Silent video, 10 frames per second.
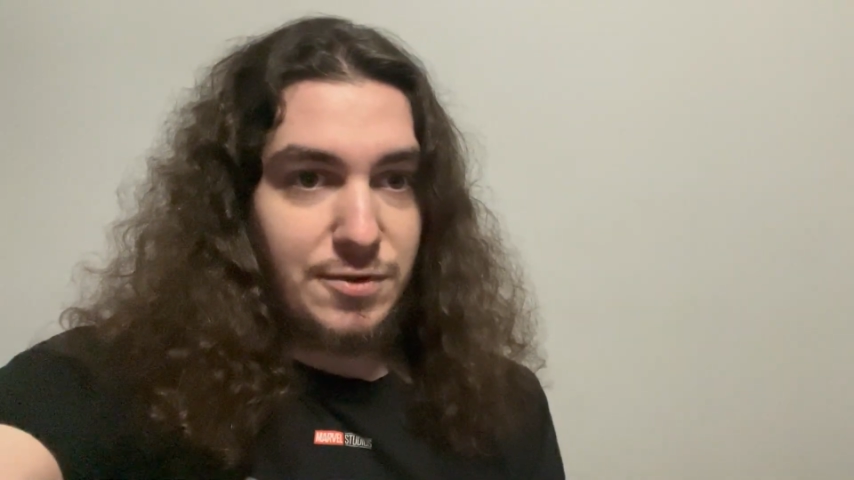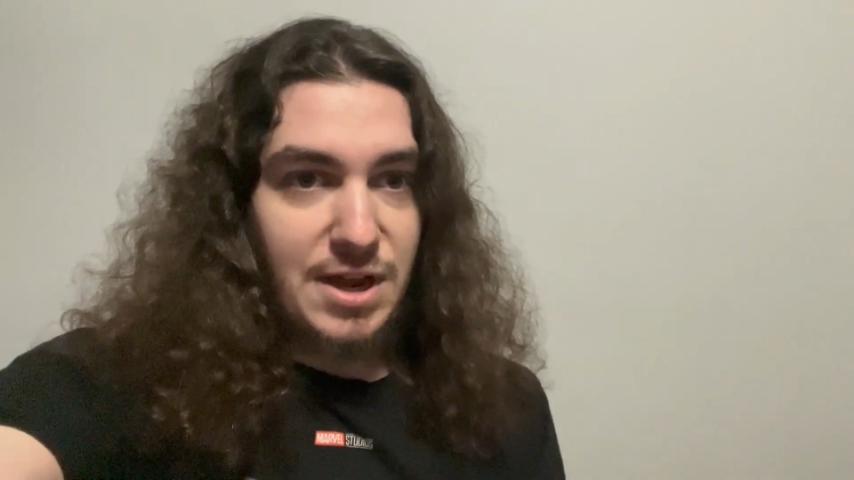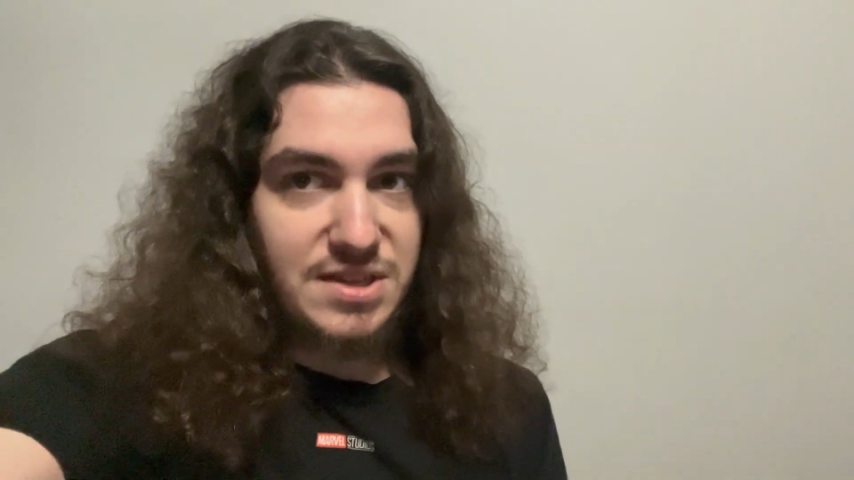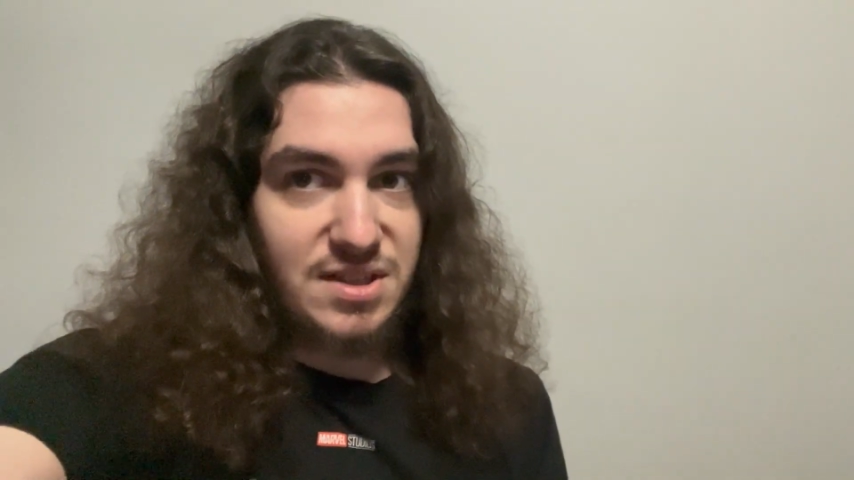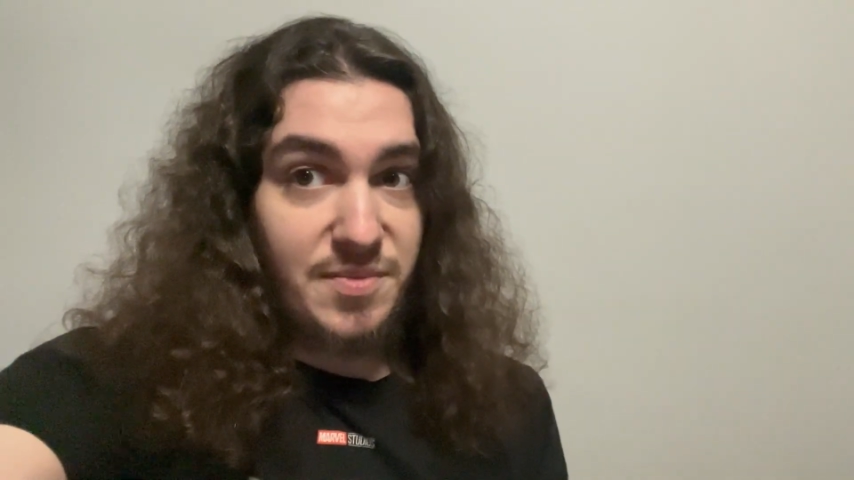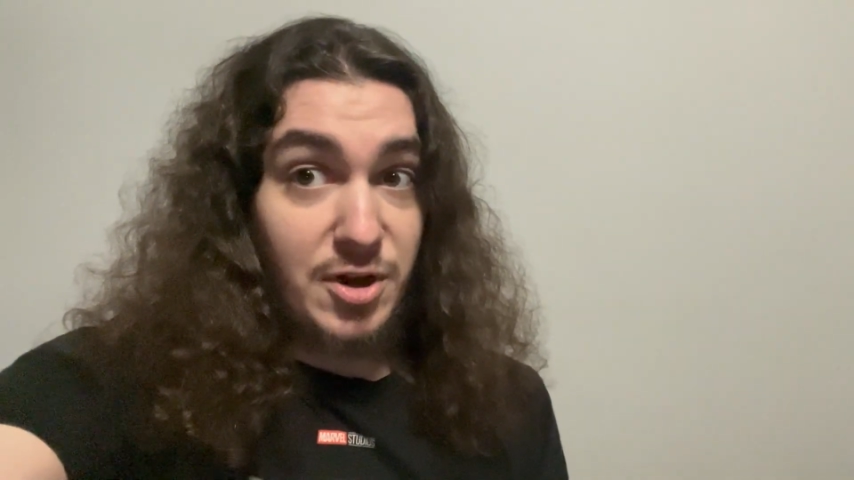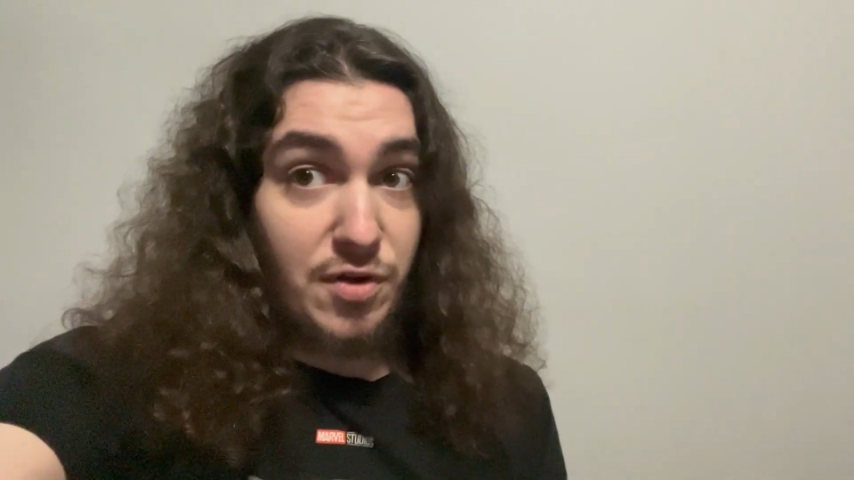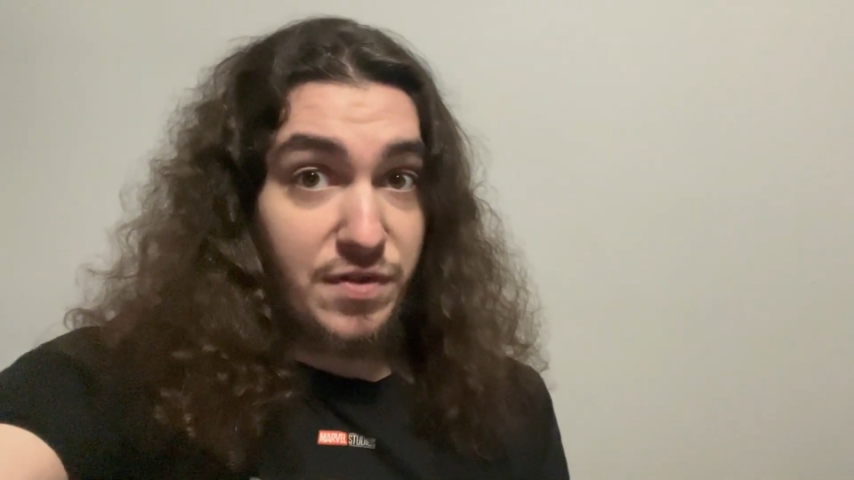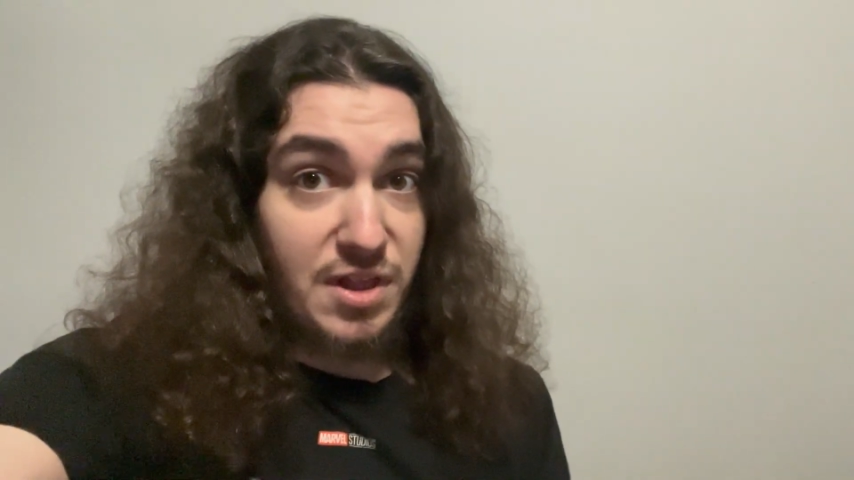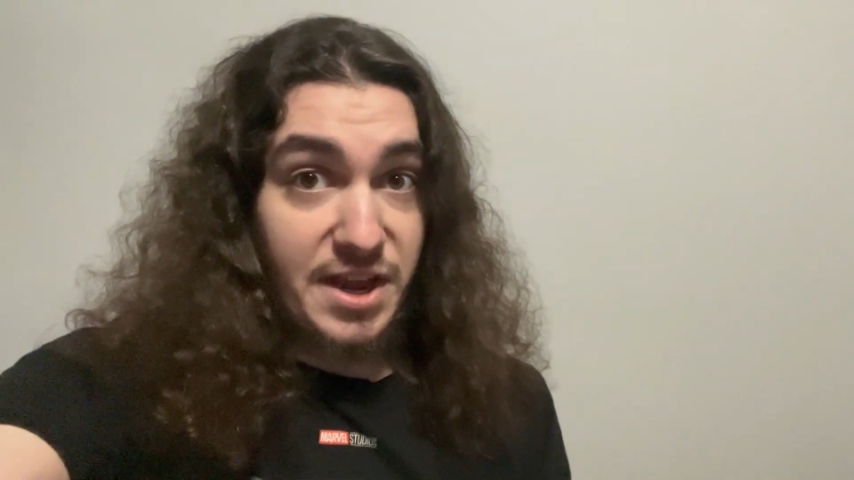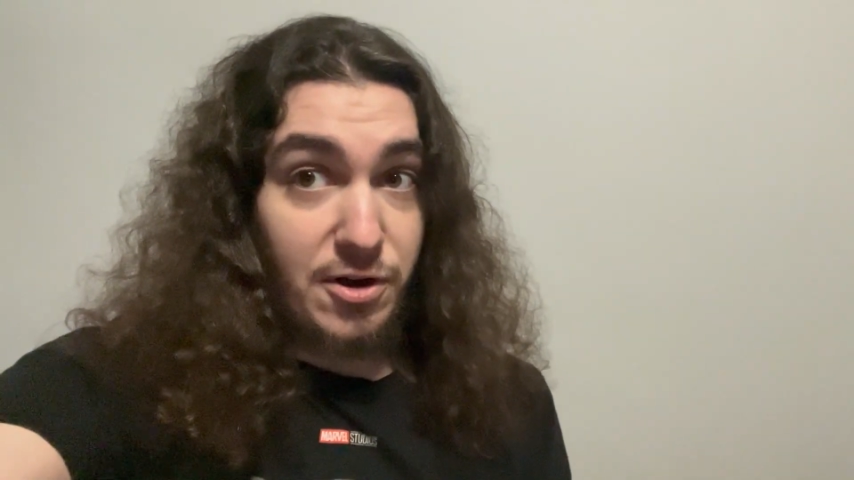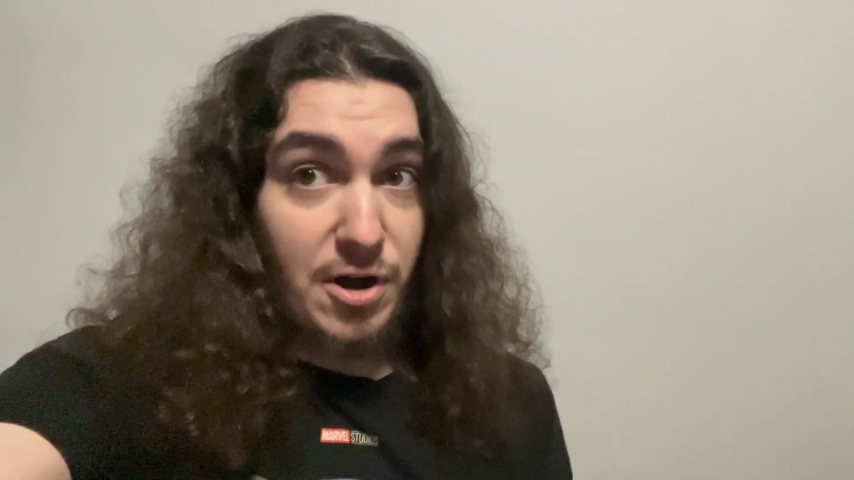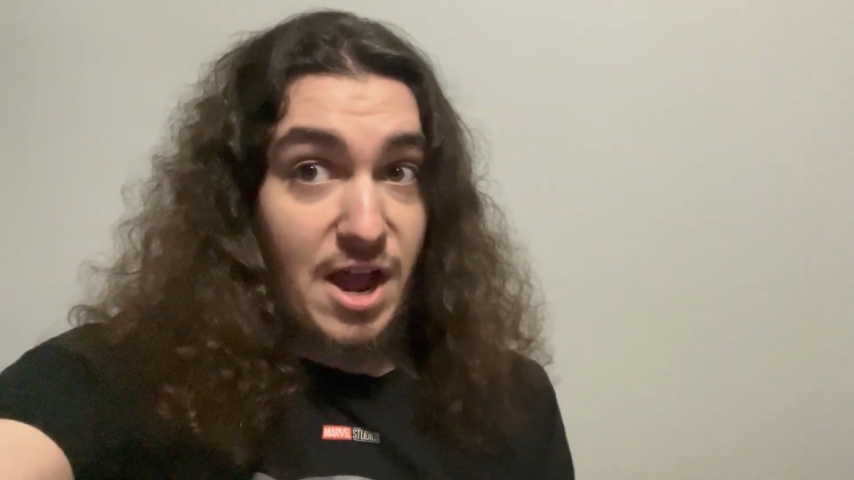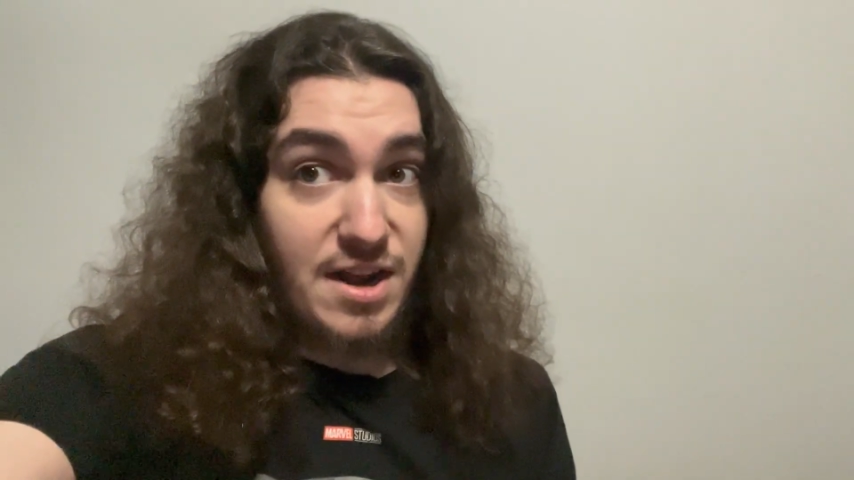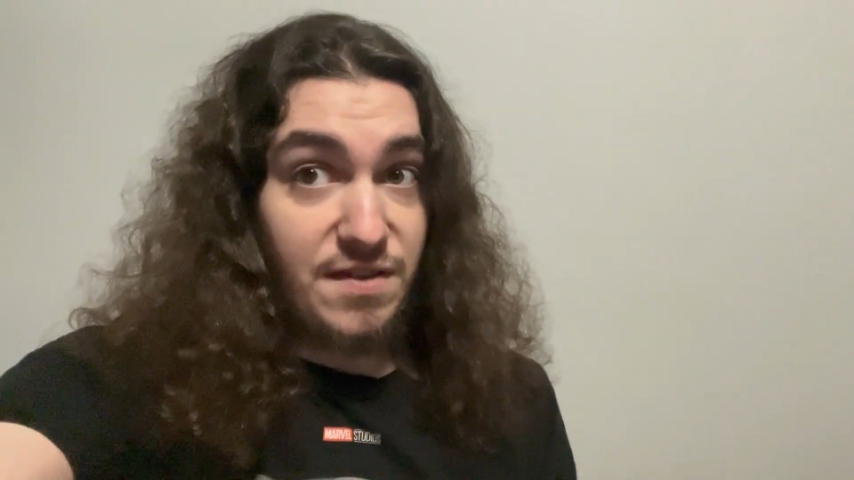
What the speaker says: You guys can let me know if you like it or not,